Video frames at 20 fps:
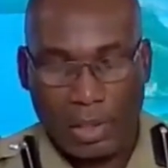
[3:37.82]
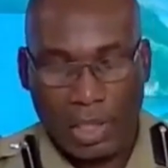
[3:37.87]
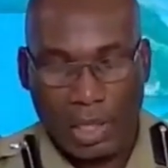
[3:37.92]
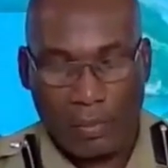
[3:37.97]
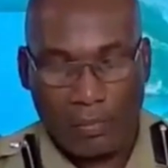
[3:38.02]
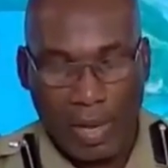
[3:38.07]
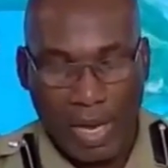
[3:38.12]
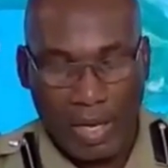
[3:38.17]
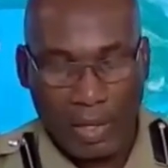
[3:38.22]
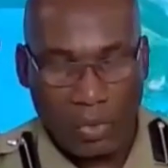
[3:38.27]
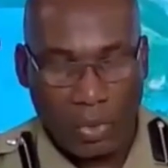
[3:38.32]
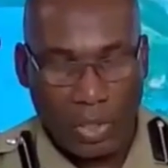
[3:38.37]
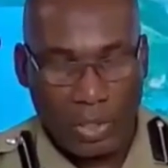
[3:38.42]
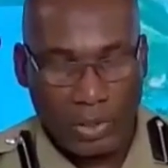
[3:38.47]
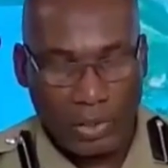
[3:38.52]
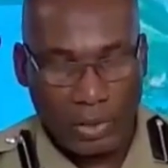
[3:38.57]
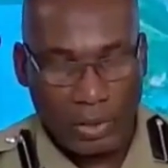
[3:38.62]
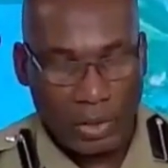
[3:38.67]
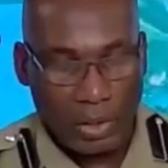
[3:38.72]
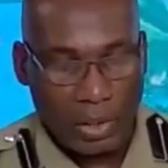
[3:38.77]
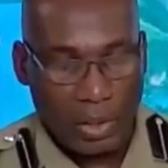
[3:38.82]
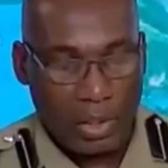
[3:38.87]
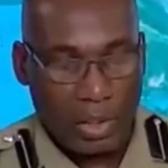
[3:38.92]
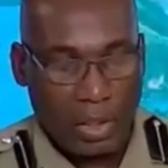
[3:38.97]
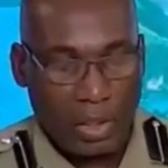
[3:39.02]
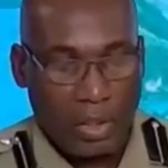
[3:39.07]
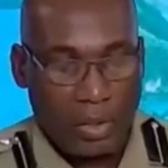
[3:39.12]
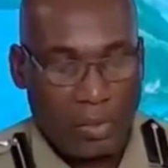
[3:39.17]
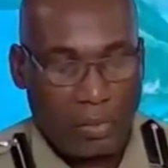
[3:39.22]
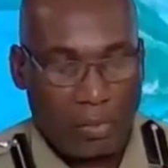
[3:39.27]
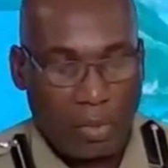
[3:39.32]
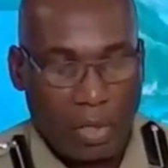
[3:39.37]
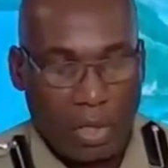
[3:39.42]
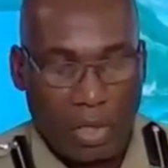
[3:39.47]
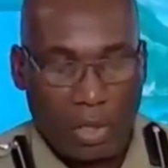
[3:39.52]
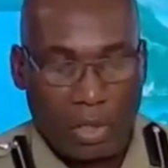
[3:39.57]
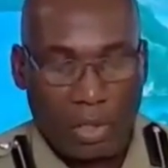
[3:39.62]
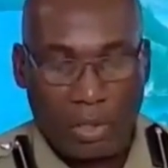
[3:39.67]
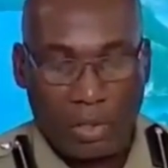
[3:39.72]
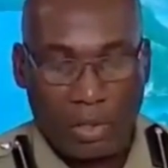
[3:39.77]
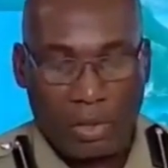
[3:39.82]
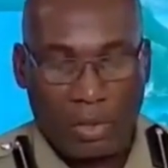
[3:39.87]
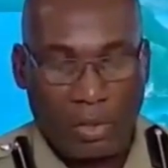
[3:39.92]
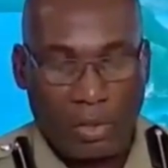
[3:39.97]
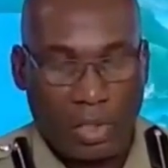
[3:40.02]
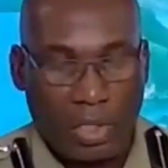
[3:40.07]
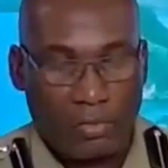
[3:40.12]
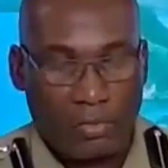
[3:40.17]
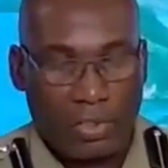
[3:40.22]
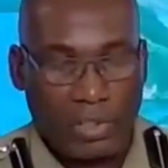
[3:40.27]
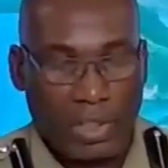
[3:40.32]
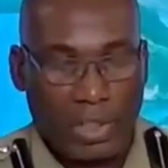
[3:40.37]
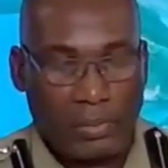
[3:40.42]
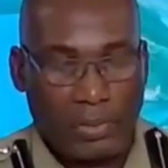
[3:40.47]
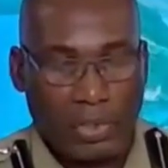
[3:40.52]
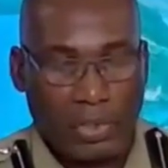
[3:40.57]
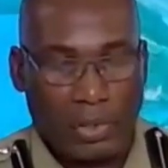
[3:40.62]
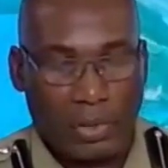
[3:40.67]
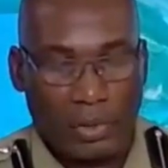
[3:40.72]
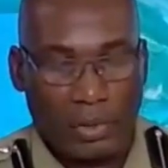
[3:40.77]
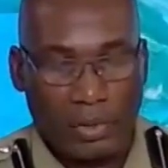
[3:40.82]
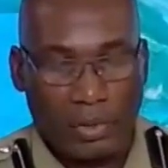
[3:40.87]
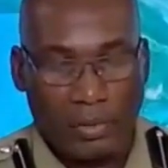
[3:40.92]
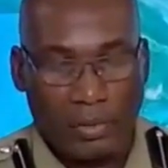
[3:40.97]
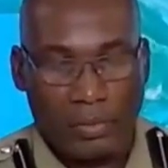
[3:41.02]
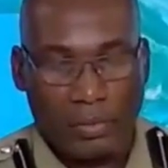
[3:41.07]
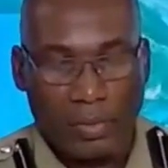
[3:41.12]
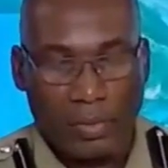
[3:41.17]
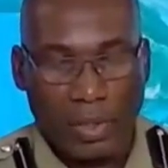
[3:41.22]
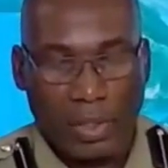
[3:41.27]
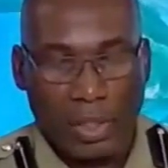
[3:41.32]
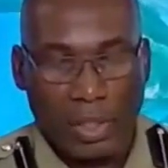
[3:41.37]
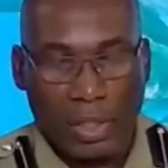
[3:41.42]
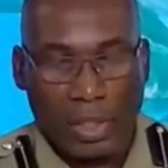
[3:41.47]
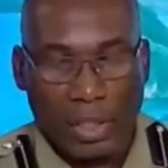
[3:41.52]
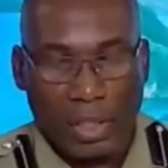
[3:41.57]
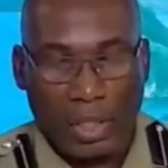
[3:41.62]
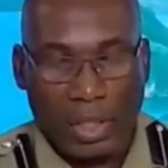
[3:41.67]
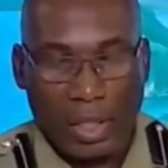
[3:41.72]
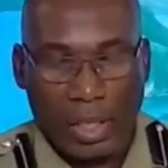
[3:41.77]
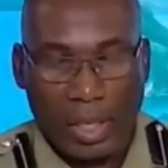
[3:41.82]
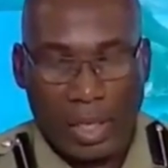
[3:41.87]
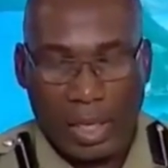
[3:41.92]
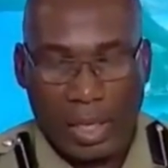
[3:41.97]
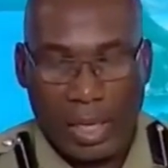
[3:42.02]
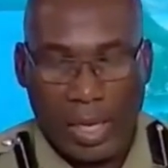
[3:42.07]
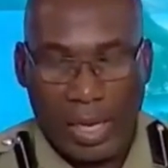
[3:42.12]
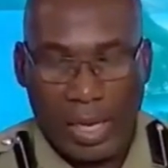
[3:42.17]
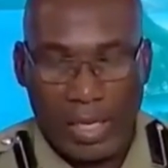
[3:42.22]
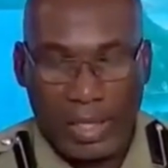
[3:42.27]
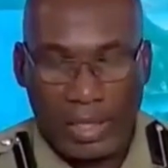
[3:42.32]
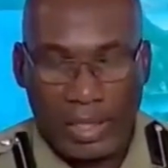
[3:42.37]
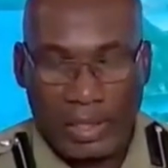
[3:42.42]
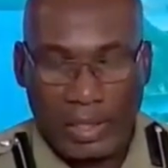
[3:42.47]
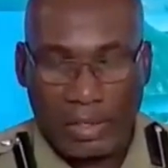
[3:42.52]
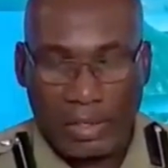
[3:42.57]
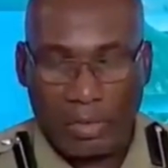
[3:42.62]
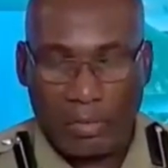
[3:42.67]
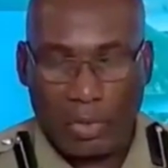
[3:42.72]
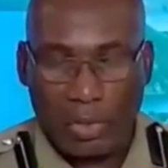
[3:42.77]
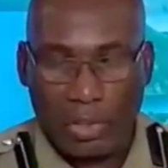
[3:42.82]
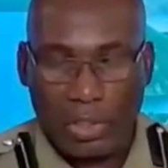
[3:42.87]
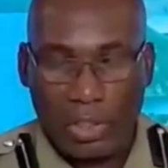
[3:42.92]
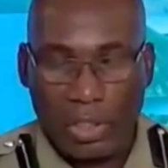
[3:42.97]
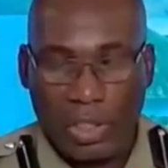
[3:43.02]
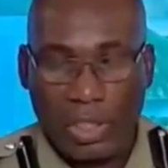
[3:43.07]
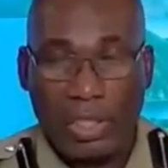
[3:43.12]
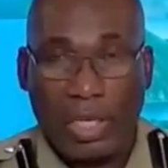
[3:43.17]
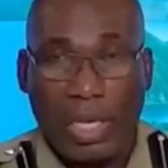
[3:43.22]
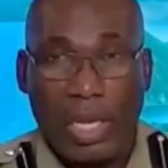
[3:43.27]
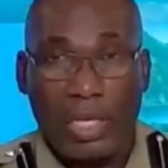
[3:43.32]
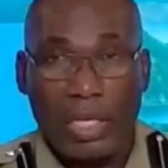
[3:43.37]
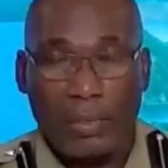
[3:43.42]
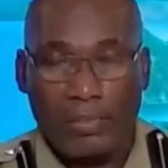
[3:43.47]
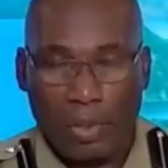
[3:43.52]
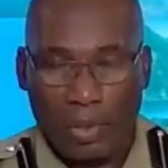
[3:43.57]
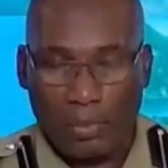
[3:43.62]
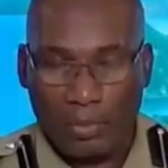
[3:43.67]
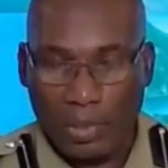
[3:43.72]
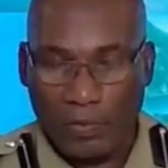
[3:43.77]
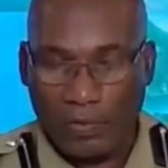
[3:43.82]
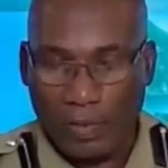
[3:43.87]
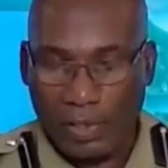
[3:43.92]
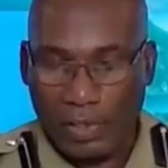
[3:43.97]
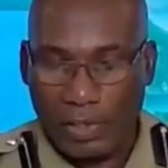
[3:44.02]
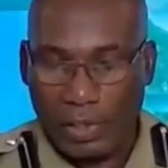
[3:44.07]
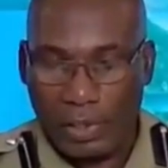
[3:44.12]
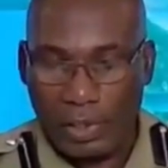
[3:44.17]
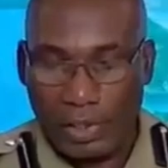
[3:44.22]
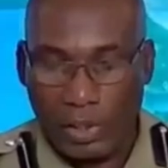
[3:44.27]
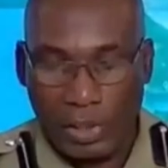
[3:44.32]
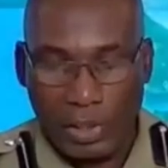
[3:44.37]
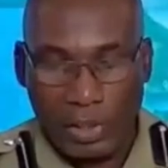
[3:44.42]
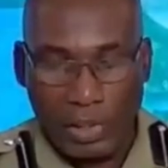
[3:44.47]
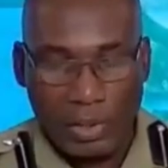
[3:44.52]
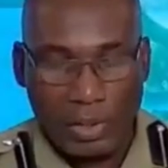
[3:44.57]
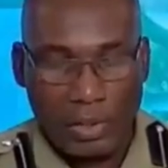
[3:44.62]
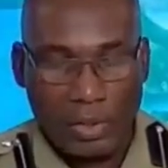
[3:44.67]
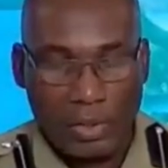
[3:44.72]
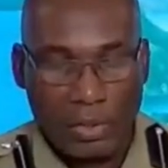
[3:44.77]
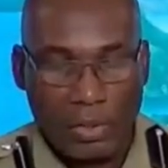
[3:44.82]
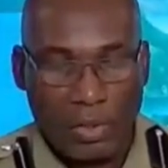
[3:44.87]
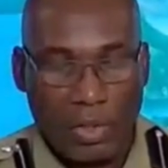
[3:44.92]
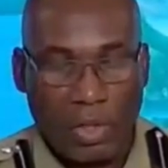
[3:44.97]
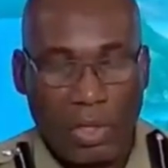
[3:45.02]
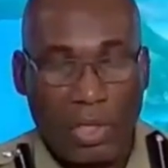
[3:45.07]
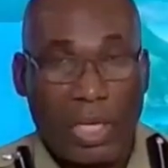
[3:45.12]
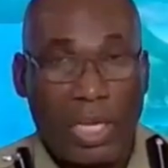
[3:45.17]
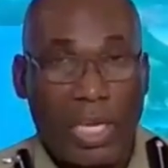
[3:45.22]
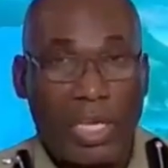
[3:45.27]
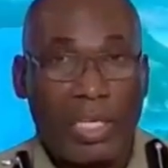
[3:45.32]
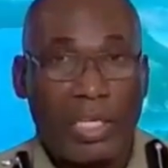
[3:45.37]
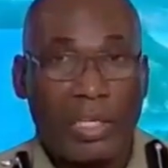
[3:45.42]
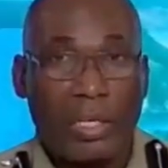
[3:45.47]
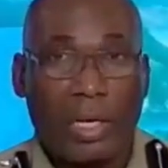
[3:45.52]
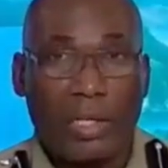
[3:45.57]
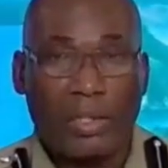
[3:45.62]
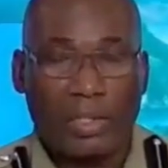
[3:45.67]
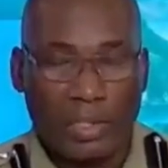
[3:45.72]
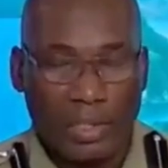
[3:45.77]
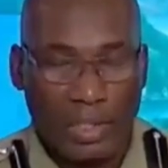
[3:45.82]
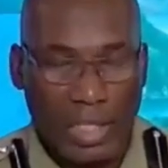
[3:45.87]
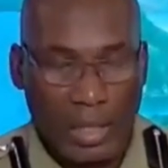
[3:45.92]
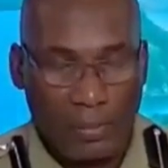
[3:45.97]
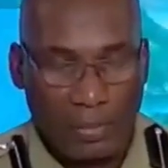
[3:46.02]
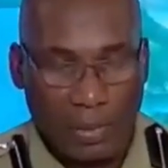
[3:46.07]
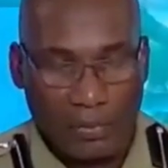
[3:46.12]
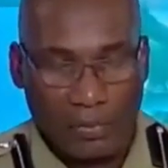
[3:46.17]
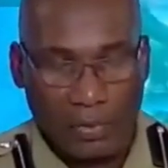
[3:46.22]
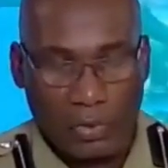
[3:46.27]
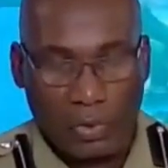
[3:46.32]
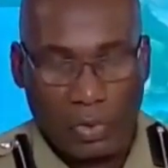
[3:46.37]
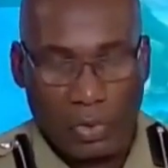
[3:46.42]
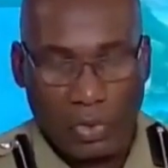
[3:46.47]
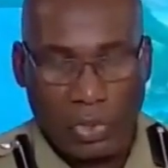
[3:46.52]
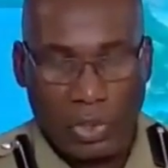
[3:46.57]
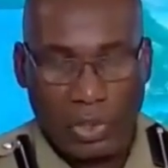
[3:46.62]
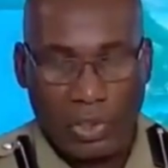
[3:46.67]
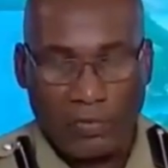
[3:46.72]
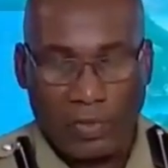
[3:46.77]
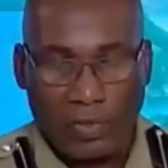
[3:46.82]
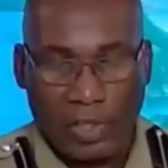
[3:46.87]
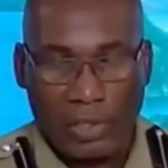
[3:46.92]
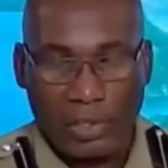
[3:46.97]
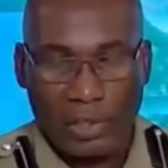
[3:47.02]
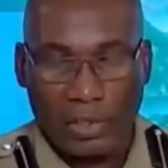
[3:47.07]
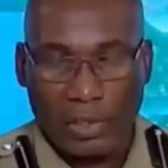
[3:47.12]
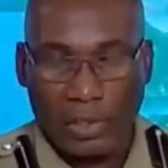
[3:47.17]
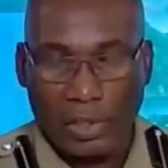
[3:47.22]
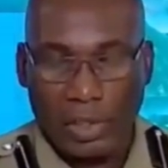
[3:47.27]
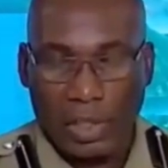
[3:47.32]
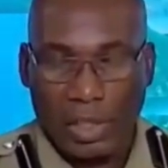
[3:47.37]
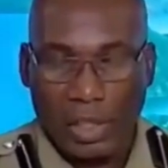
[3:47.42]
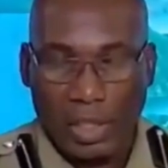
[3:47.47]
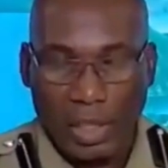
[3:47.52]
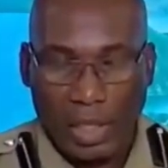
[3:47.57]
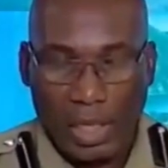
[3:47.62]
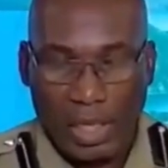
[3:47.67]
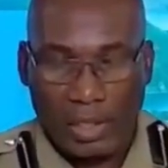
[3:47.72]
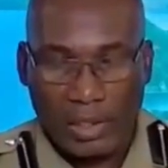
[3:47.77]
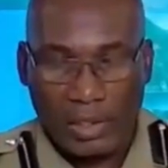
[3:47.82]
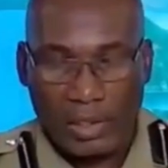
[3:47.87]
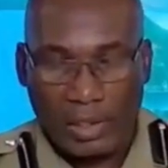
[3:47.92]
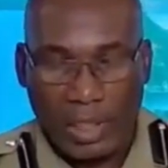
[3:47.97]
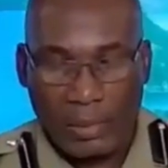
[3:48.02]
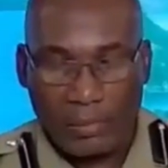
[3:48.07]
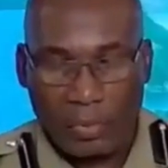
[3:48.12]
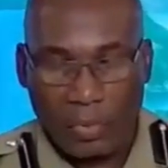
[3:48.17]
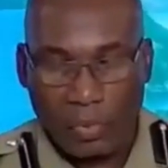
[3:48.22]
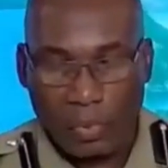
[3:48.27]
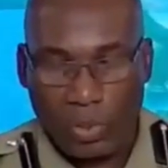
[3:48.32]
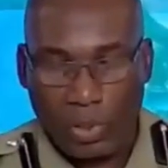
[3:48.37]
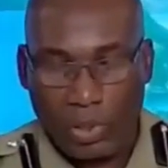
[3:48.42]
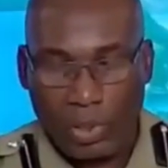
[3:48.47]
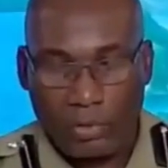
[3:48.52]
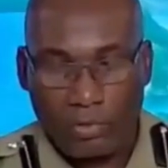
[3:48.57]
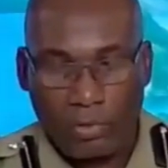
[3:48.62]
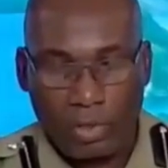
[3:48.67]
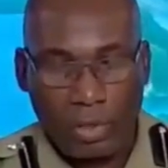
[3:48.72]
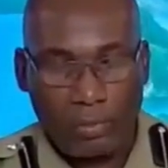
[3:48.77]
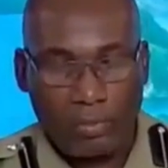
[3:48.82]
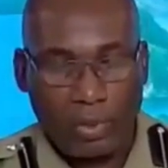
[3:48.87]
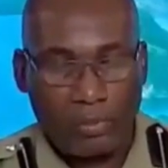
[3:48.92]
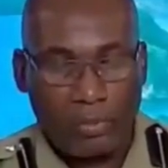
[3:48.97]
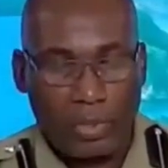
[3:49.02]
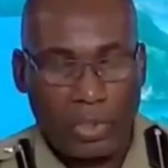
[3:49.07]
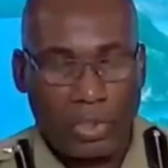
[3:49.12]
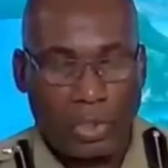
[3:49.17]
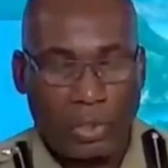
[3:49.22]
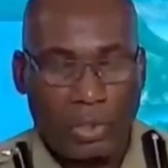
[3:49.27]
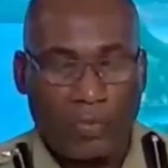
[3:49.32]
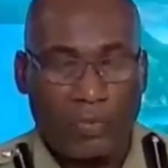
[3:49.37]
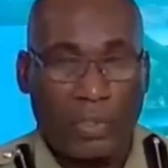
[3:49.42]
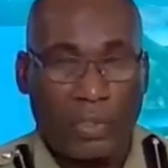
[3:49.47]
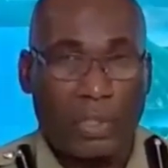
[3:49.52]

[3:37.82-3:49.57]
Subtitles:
a banquet, ball, or reception, any ceremony in any public facility, or any other type of social event, except with the written permission of